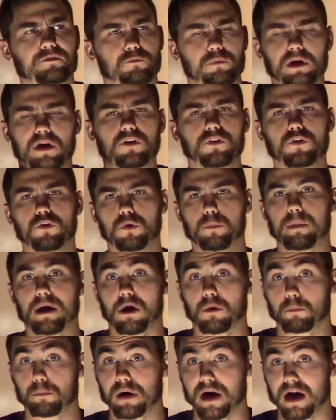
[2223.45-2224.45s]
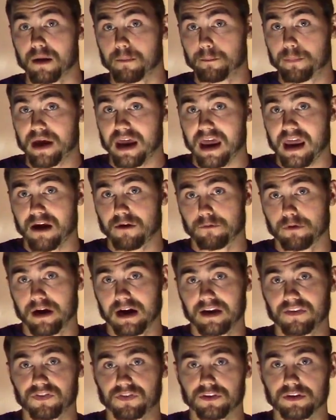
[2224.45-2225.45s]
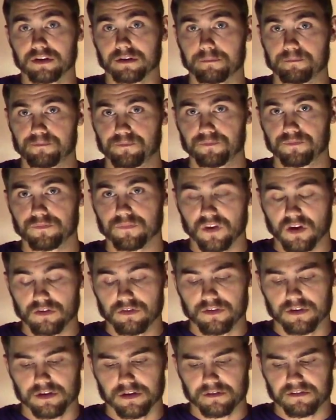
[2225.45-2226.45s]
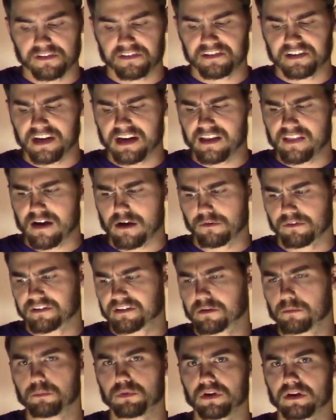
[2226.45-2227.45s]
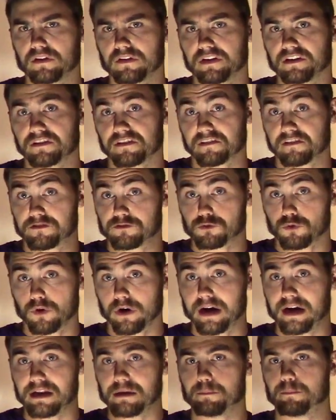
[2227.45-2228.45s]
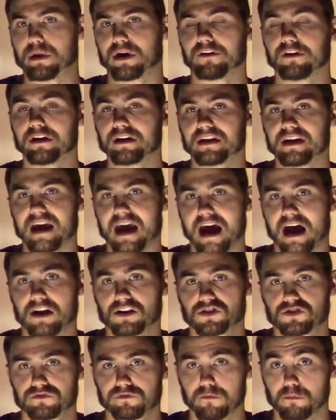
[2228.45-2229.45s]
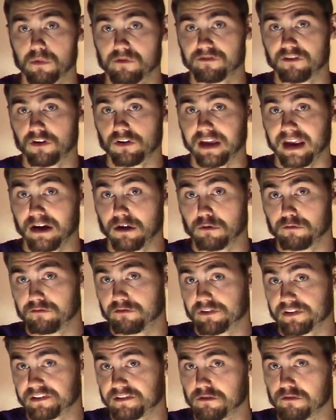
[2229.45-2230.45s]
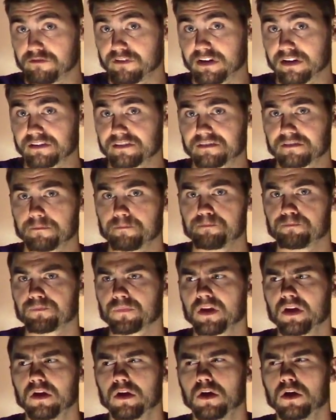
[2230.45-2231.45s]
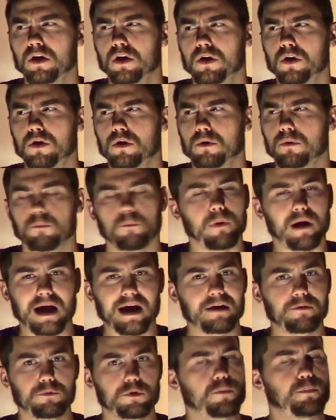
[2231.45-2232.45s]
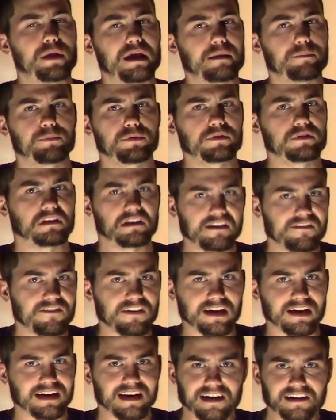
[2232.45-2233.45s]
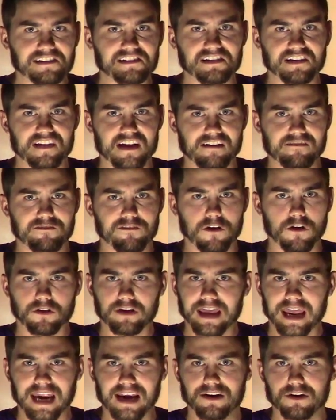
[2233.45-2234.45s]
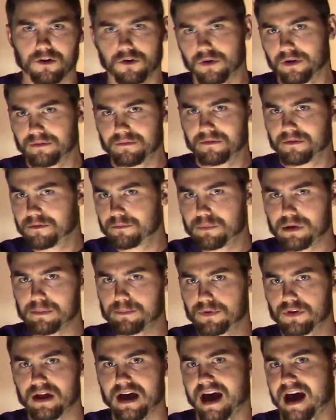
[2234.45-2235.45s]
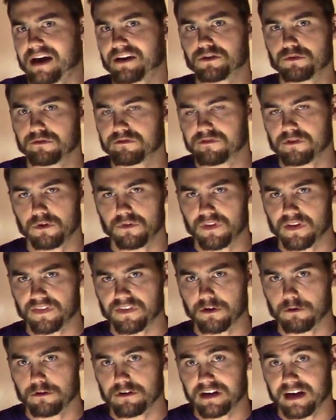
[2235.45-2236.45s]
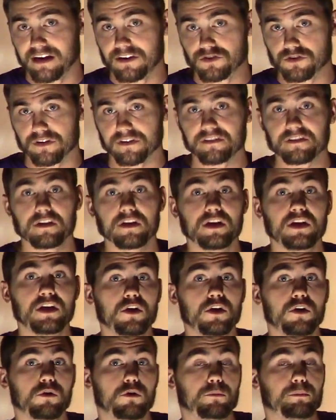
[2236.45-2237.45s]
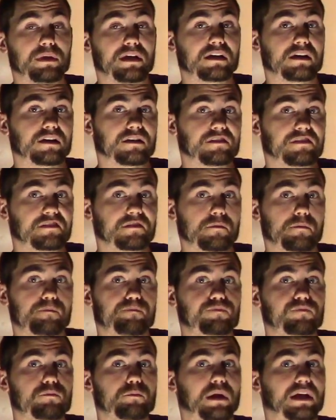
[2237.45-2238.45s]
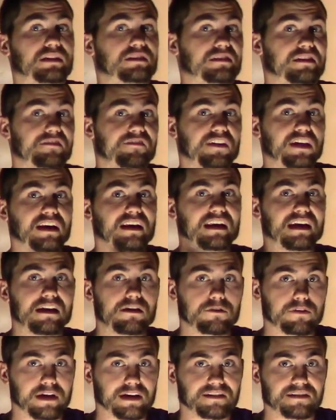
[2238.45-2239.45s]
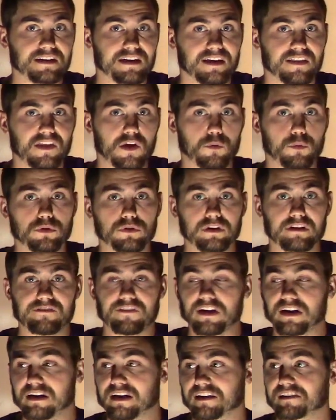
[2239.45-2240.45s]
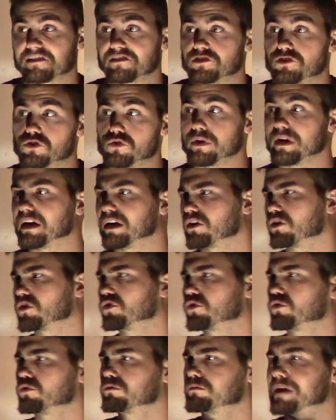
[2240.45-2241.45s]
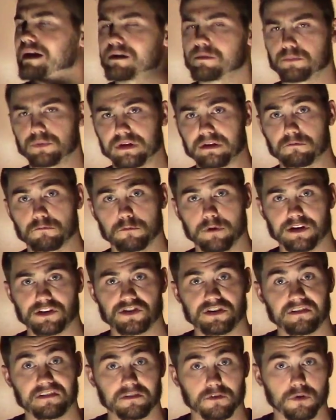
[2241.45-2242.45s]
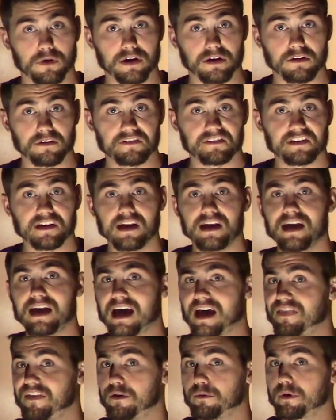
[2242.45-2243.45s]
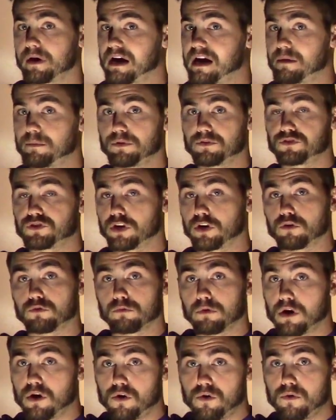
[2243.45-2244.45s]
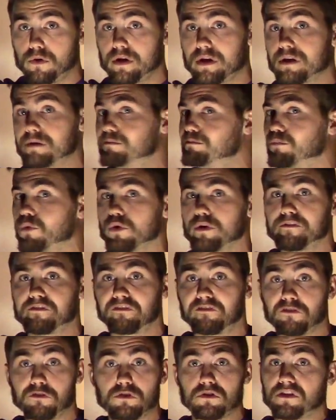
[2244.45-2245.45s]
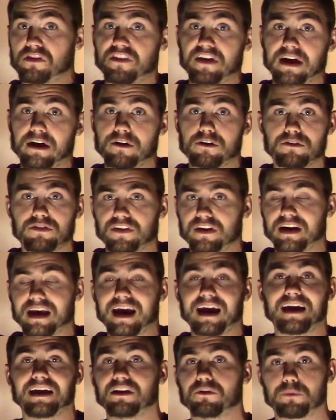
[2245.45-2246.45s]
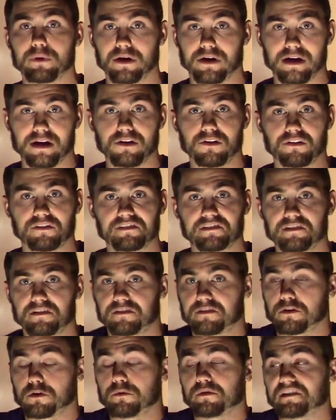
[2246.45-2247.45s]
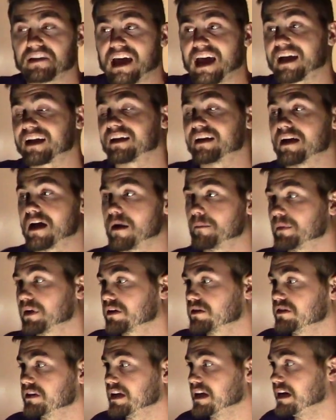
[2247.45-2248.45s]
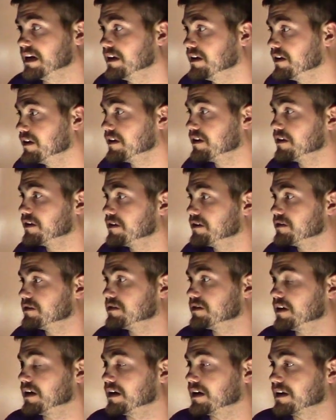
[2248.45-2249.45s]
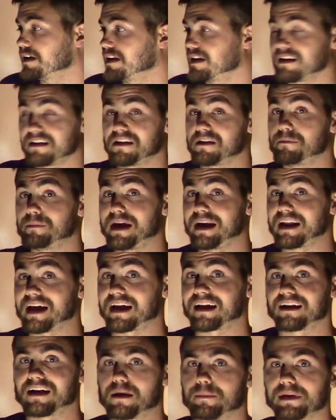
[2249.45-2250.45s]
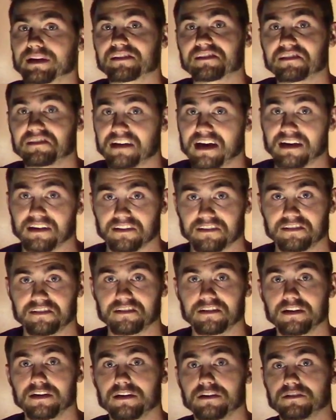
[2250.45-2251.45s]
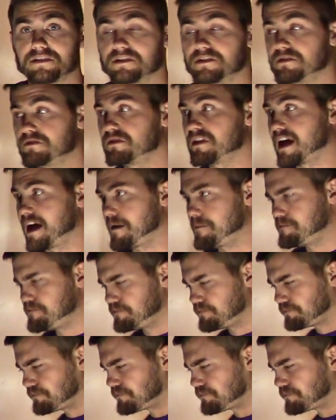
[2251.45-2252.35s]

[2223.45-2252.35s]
We all know about Pompeii, right? The city that was completely destroyed and buried in ash from the volcano Vesuvius. Why were people living next to that volcano? Like, people had to have known that they were dangerous. Well, because by living near it, they were living next to incredibly rich soils, and they were able to grow more food there than anywhere else. So it was economically, it made economic sense to do that.